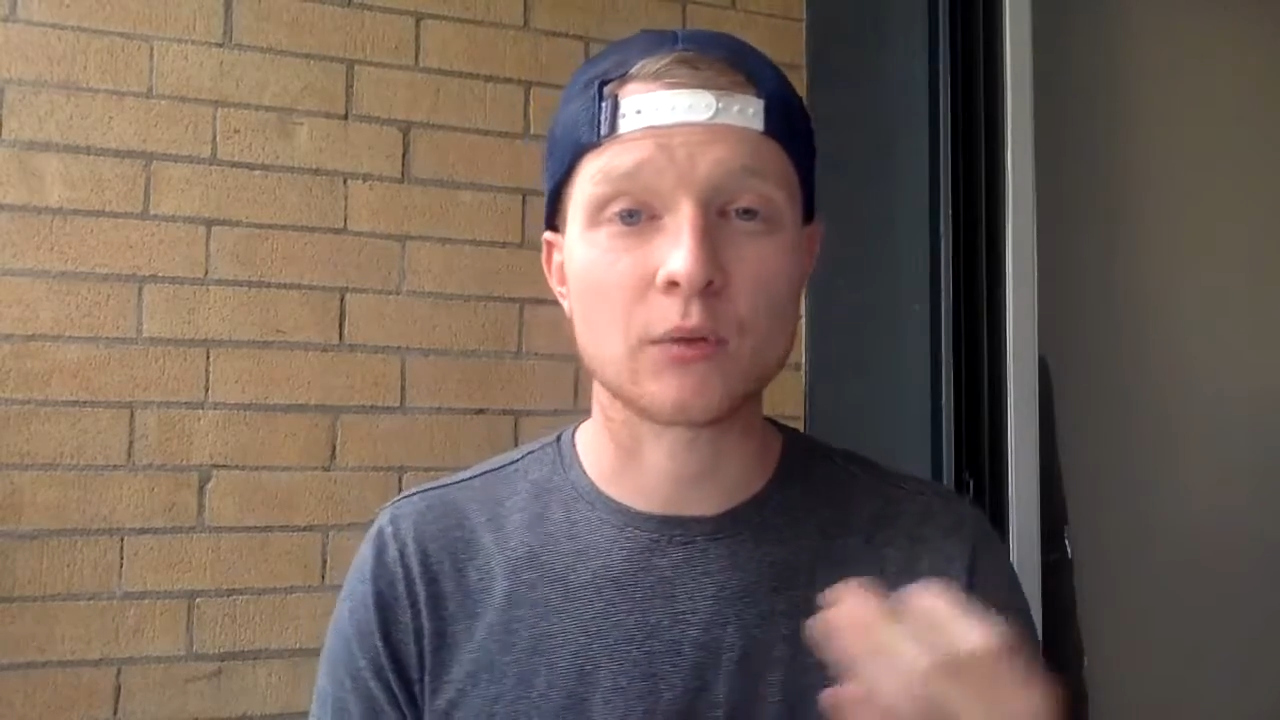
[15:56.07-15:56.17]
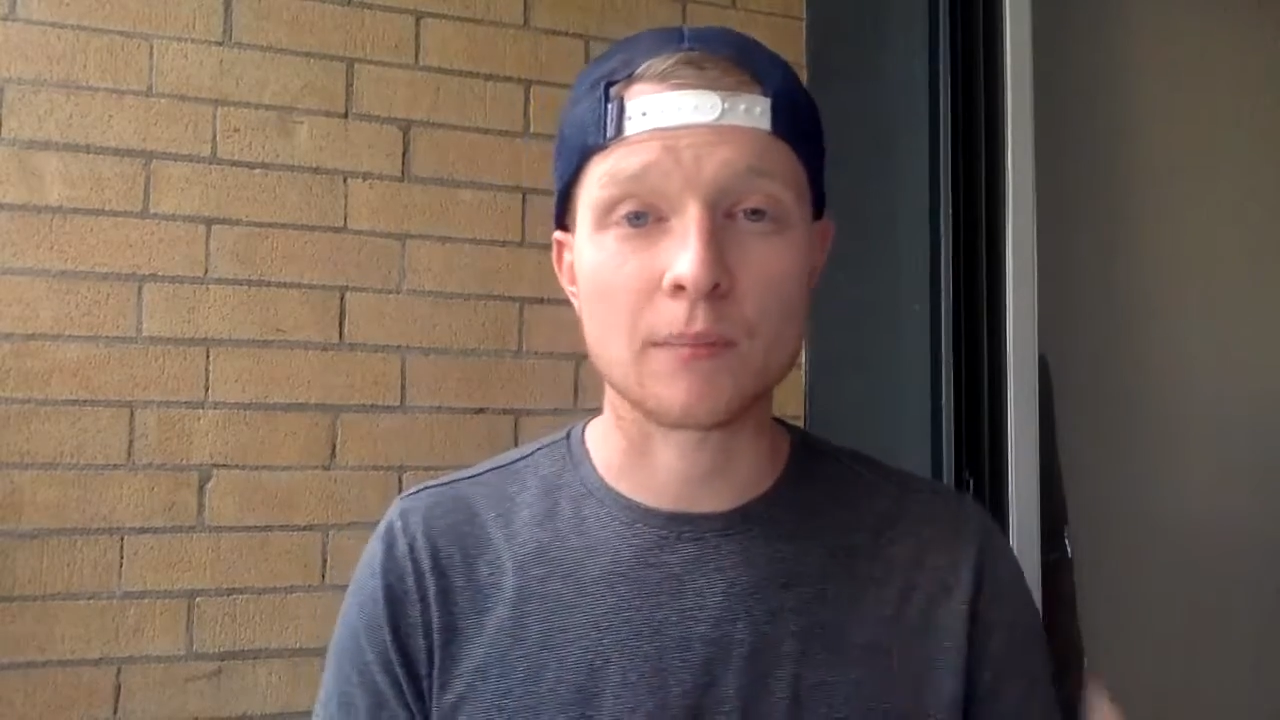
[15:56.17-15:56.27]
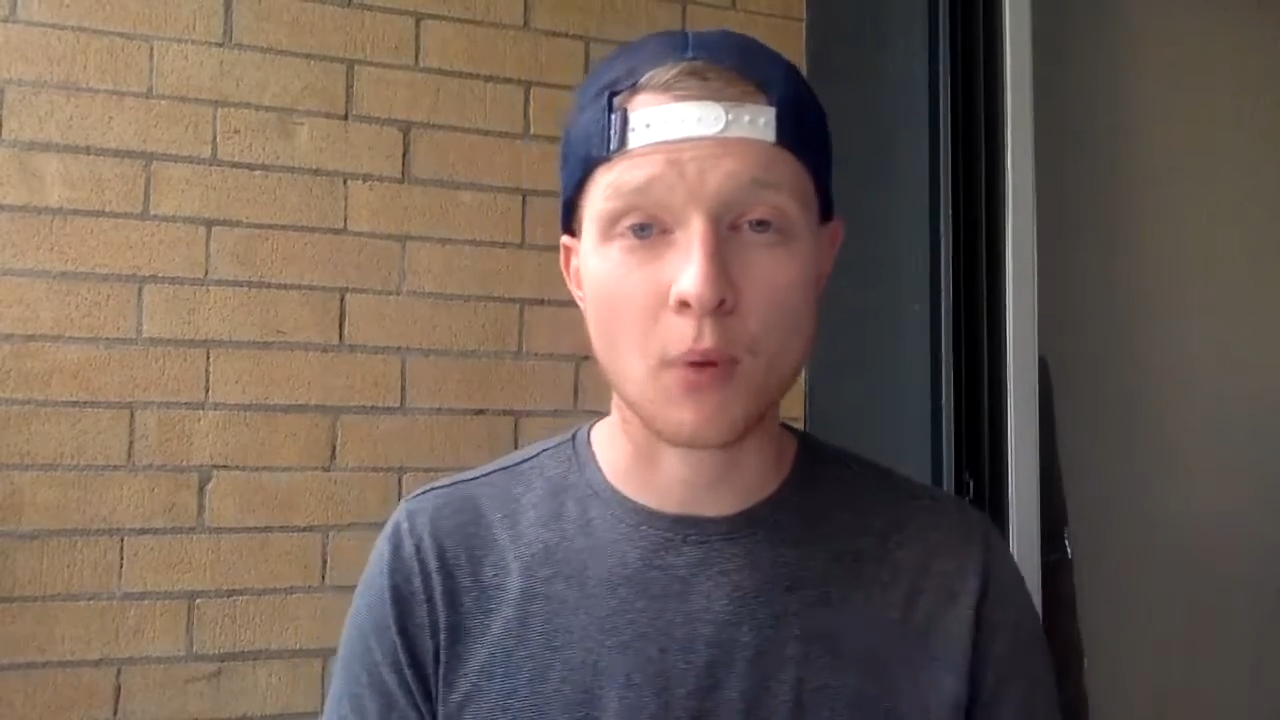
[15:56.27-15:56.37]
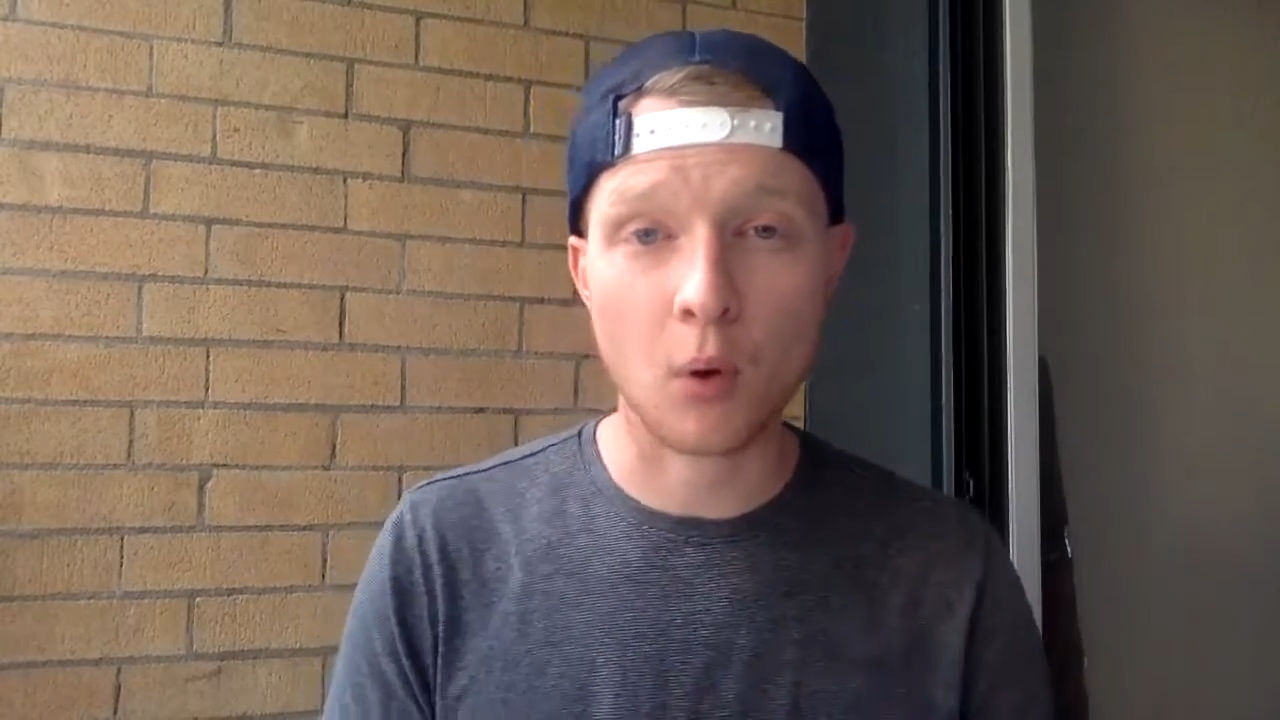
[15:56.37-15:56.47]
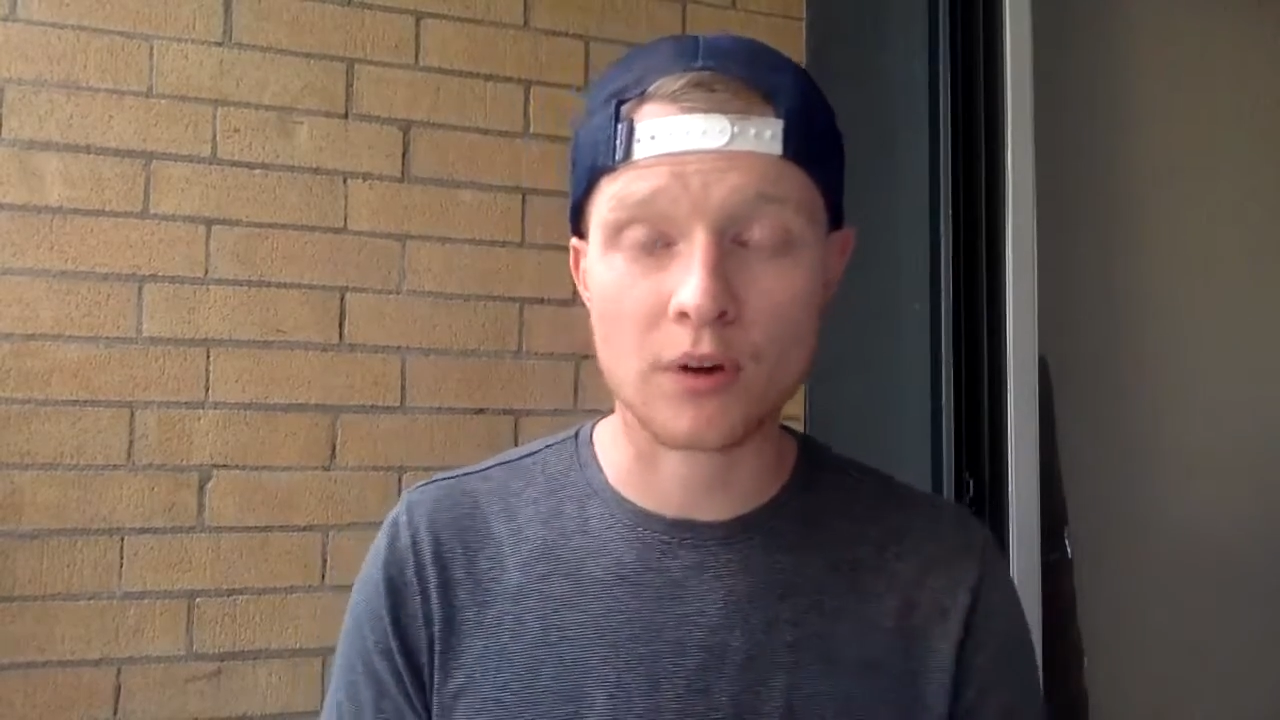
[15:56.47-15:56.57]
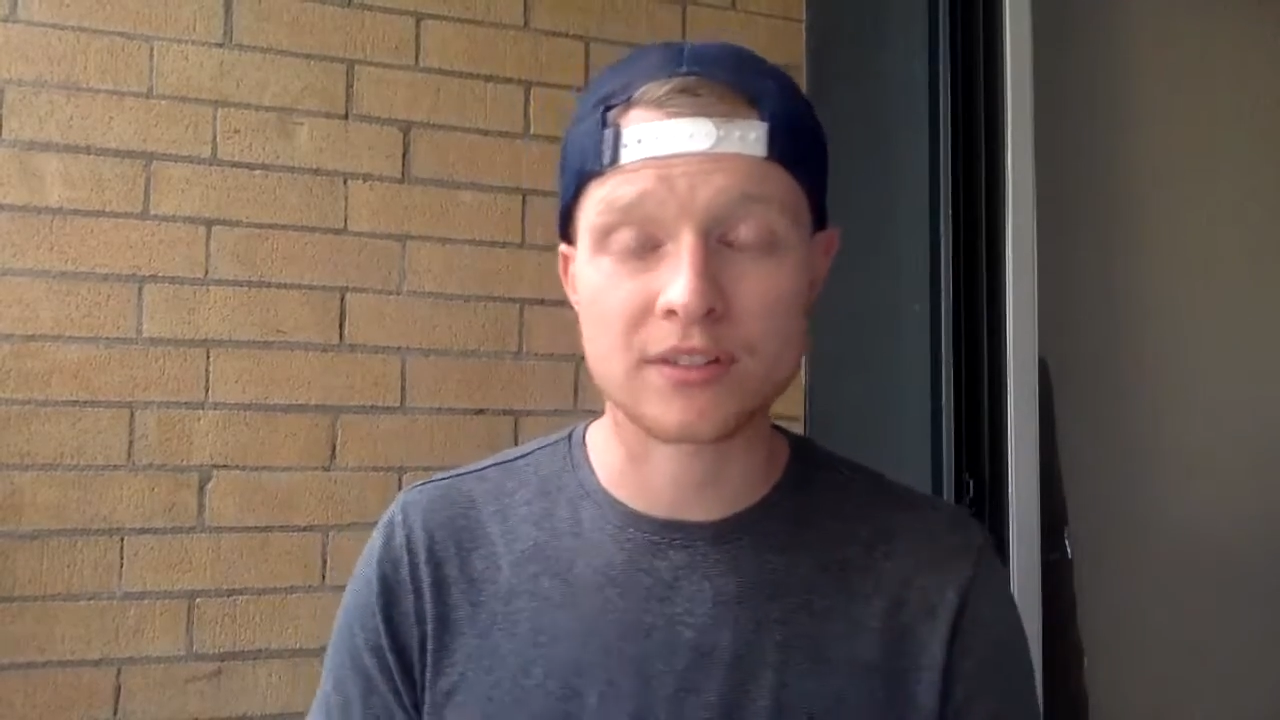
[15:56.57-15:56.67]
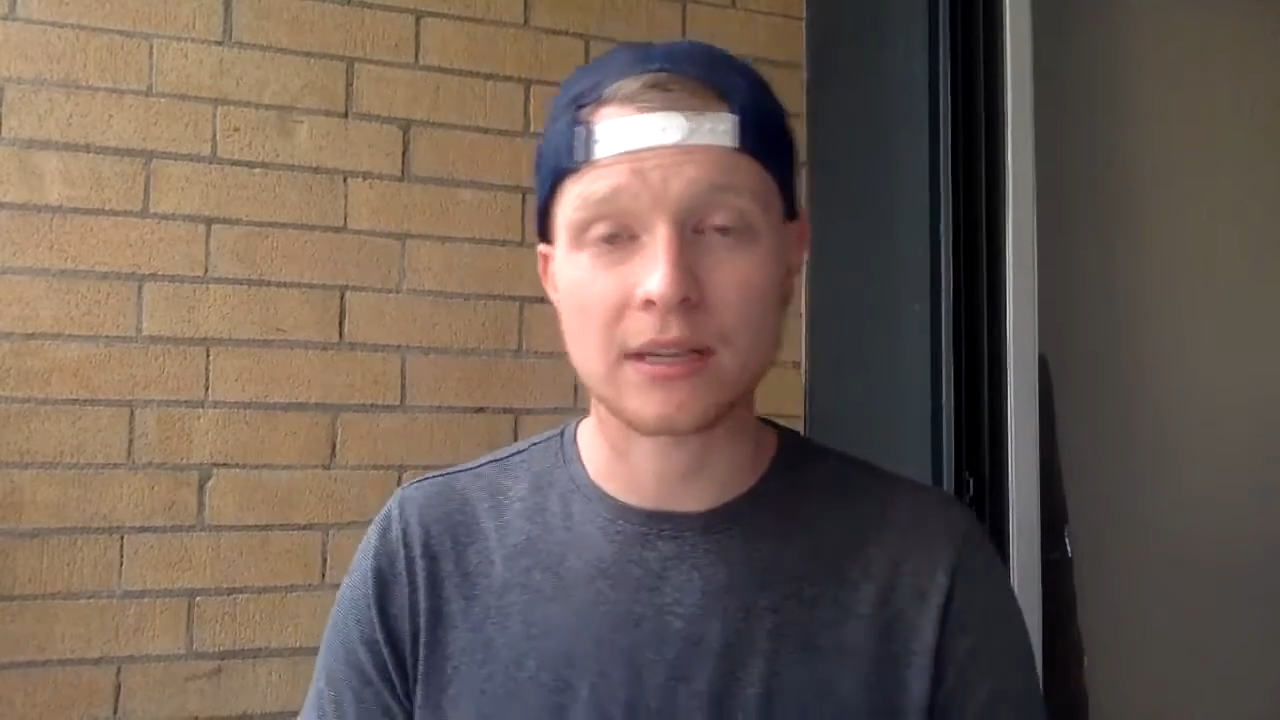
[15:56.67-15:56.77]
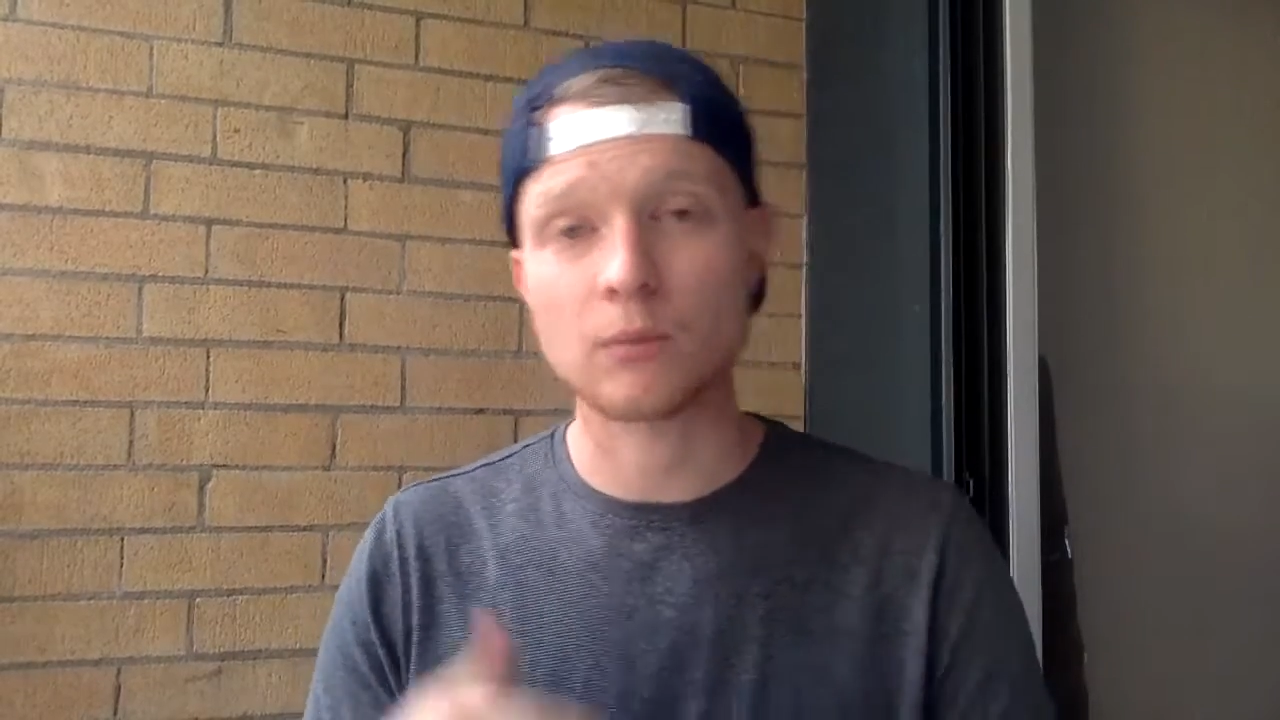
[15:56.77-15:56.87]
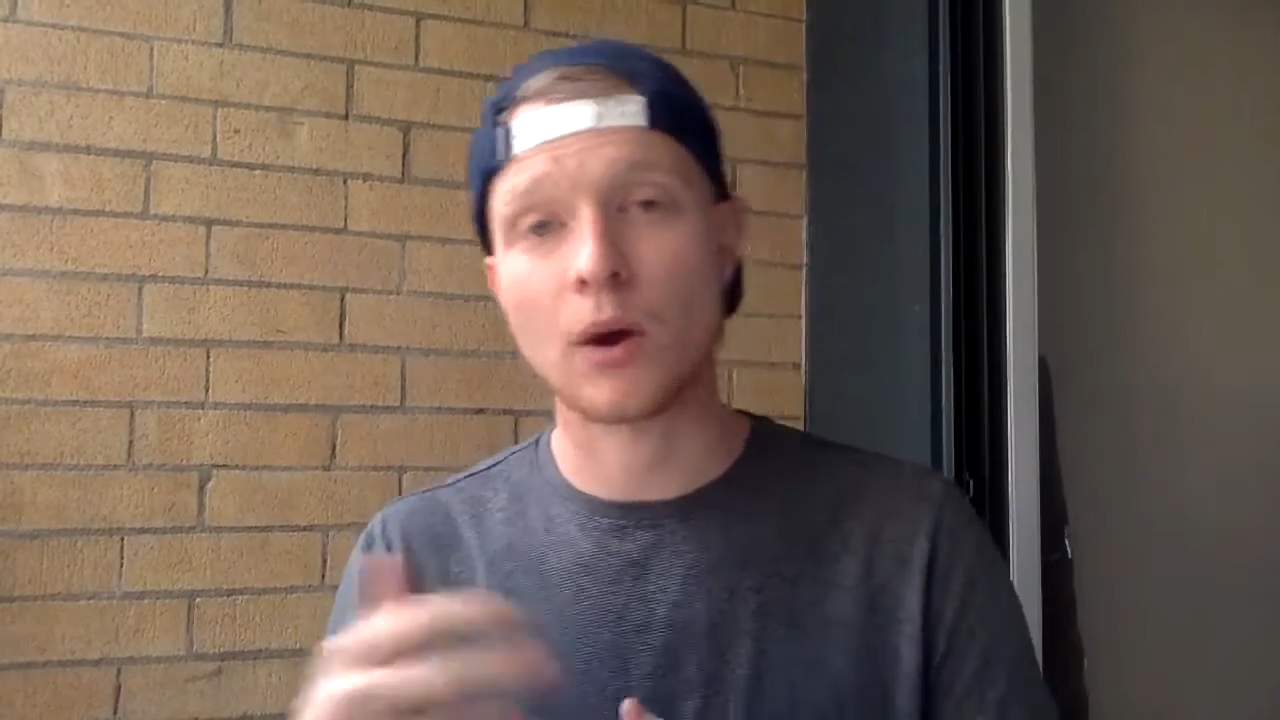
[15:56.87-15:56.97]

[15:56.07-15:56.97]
reports and